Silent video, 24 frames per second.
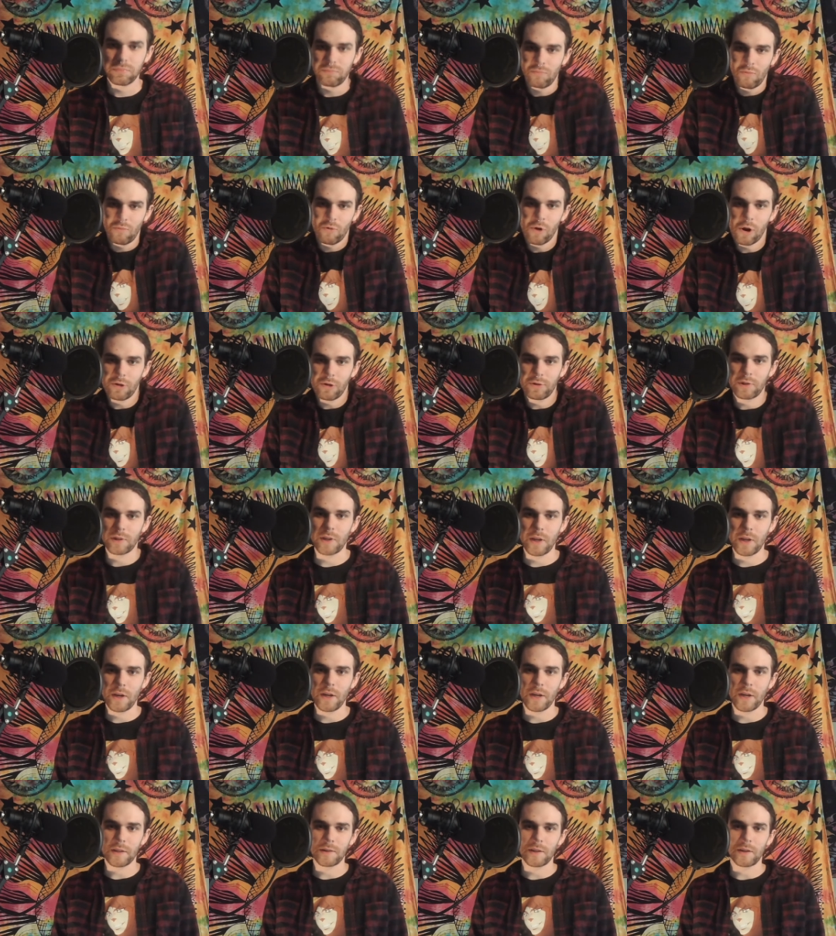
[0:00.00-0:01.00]
We're all just
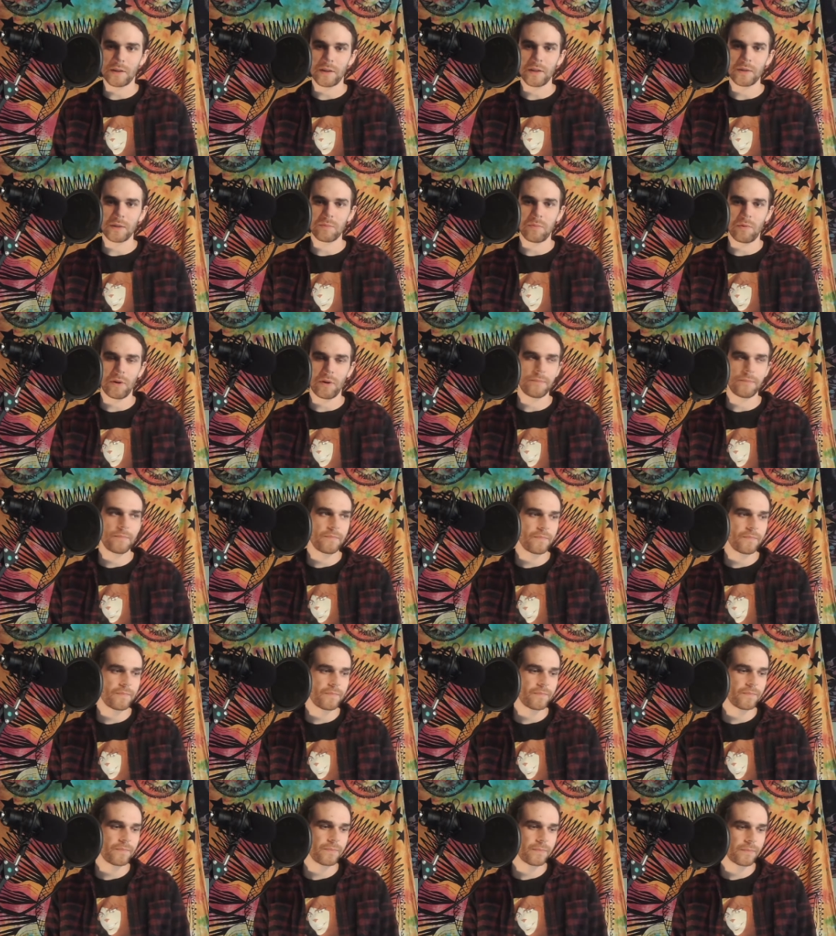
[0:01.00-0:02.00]
idiots at this point.
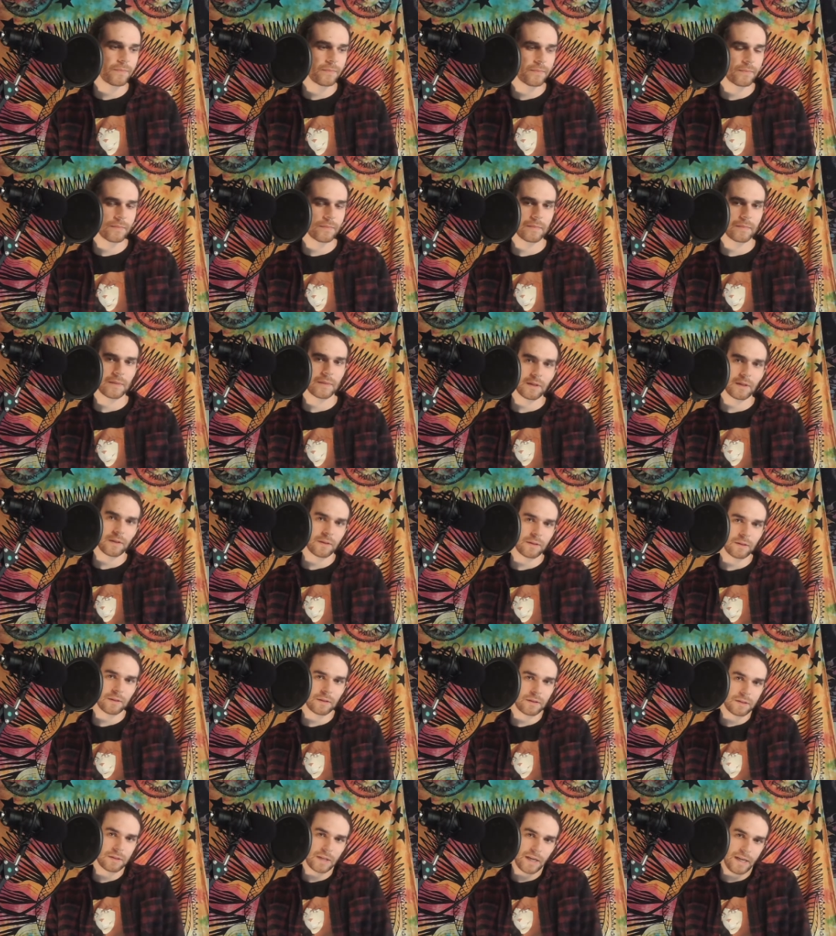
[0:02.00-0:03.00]

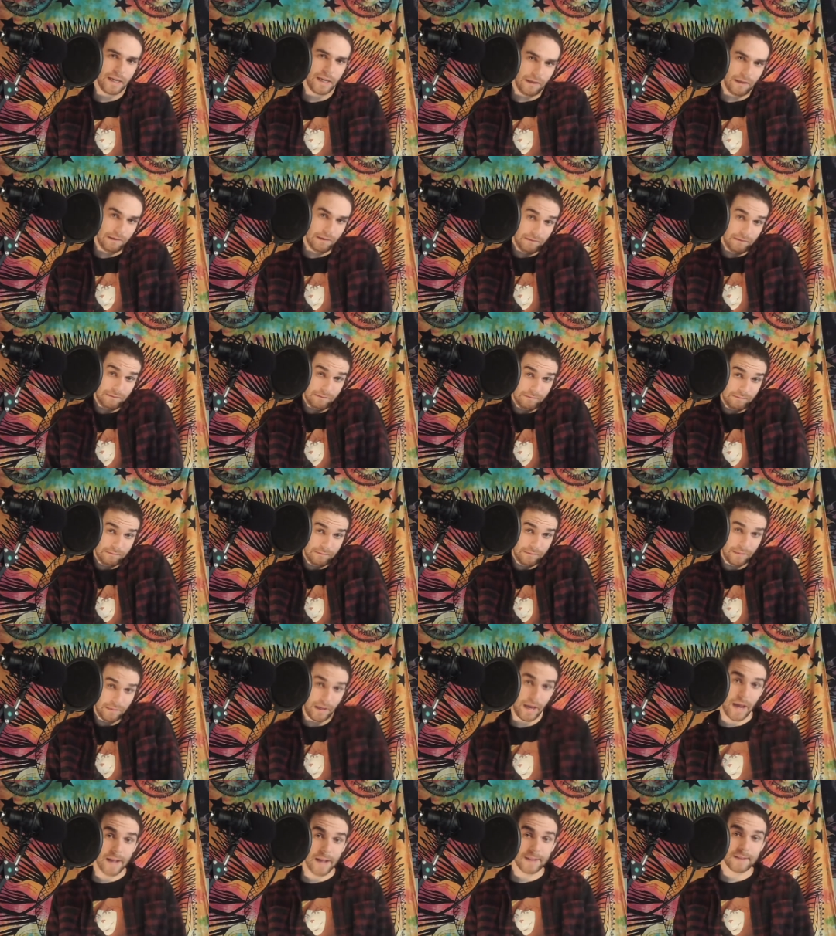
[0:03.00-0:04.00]
Like,
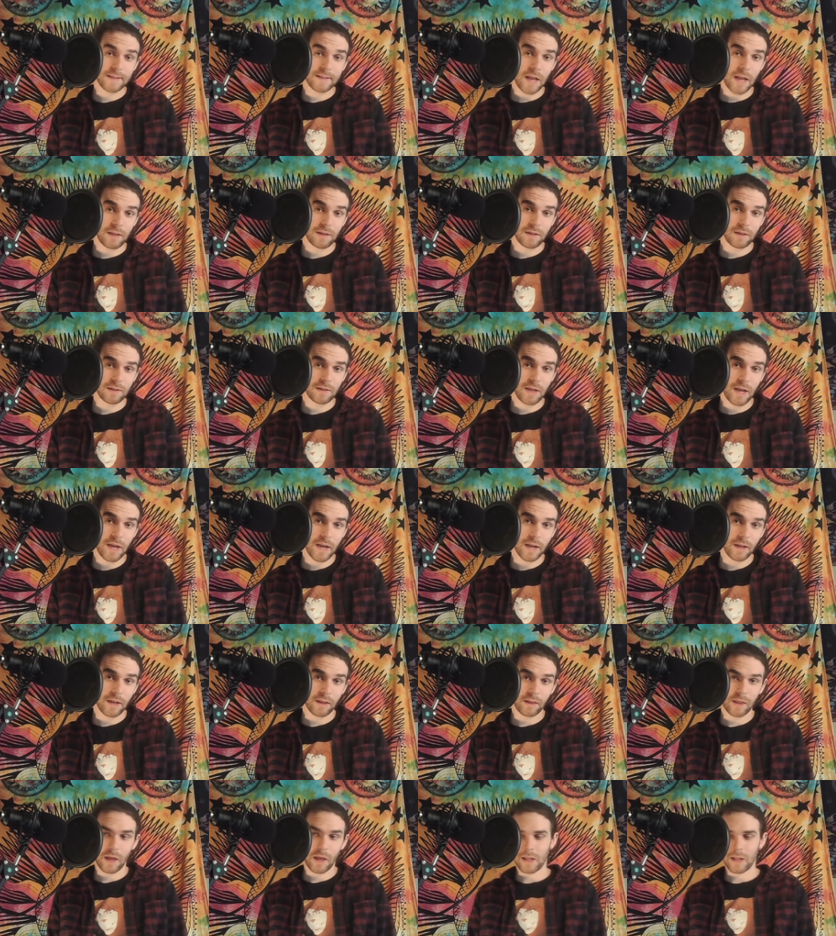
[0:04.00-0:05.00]
it's sad to say
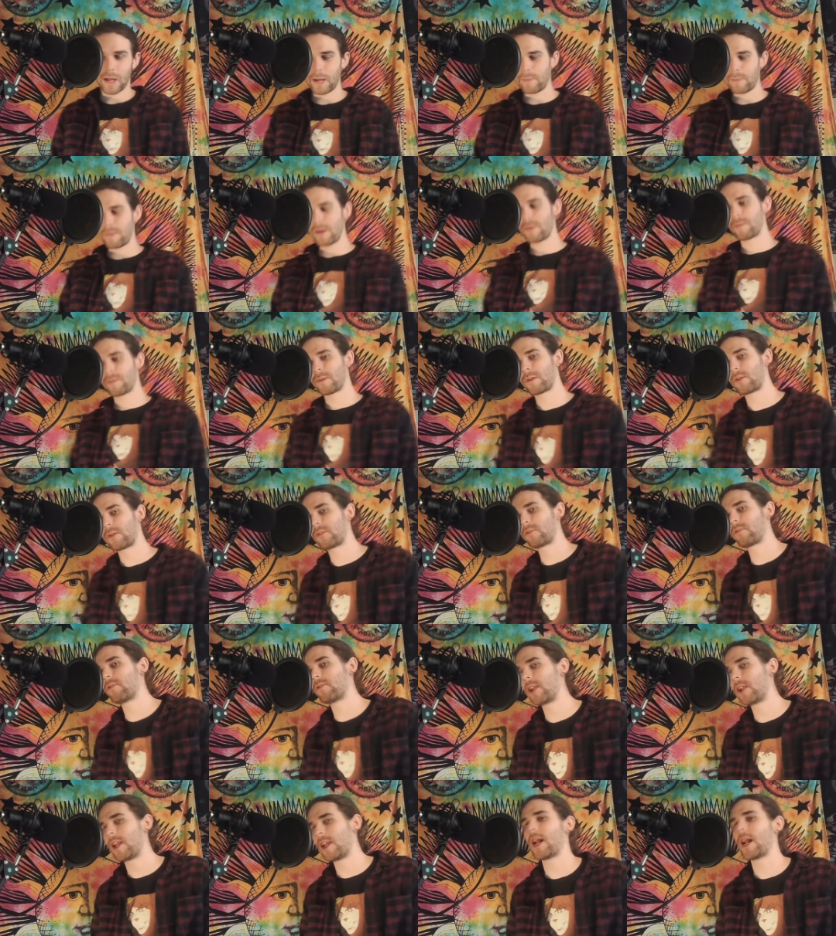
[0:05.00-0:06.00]
that like people are
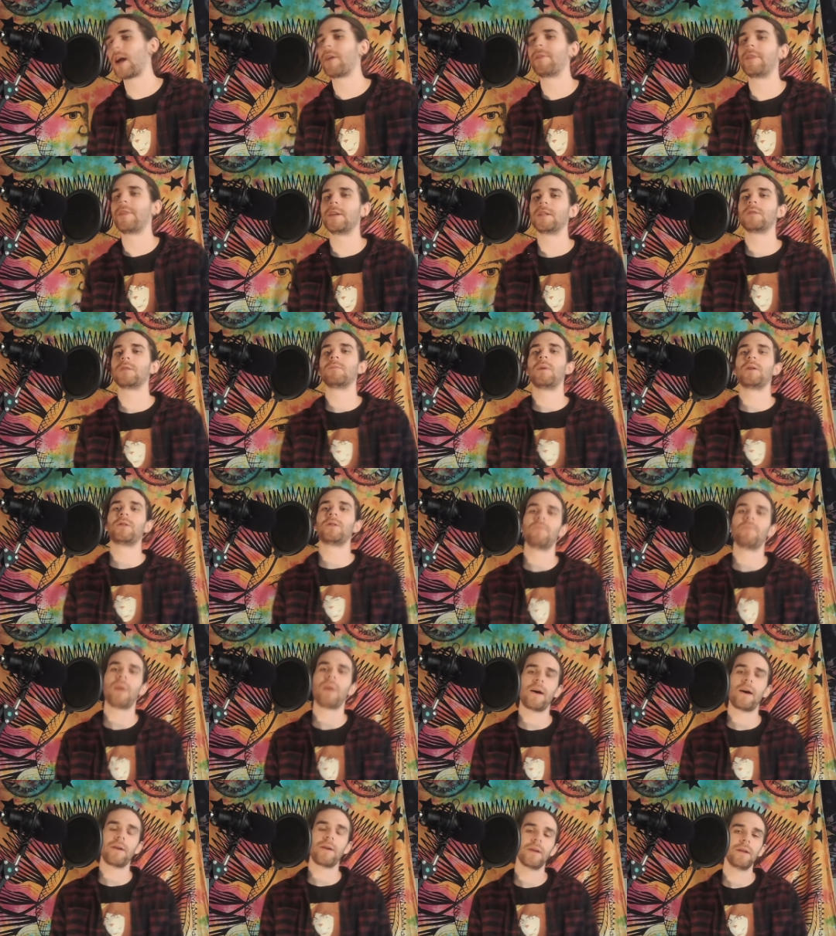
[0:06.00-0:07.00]
freaking out this much
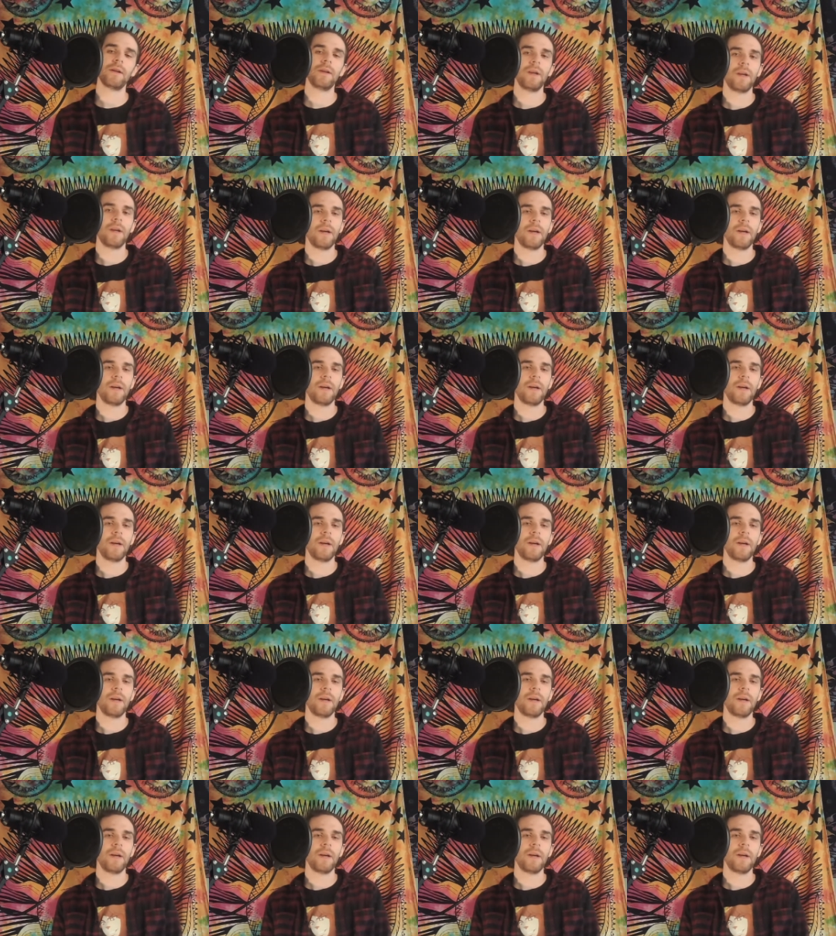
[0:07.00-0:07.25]
about it.